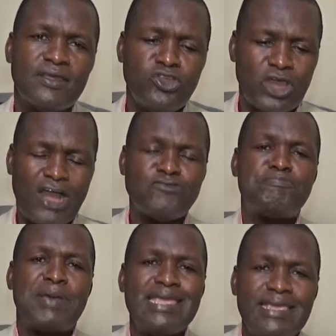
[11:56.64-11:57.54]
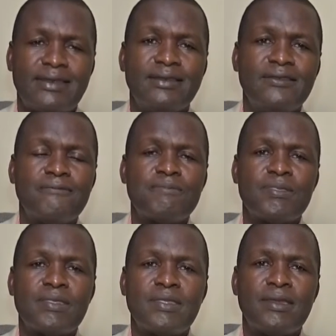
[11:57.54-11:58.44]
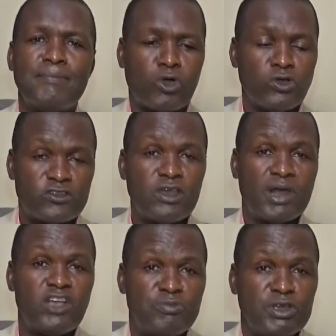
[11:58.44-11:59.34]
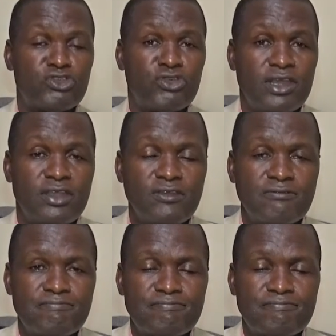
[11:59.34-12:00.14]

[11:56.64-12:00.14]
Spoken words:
You have pain because someone has betrayed you.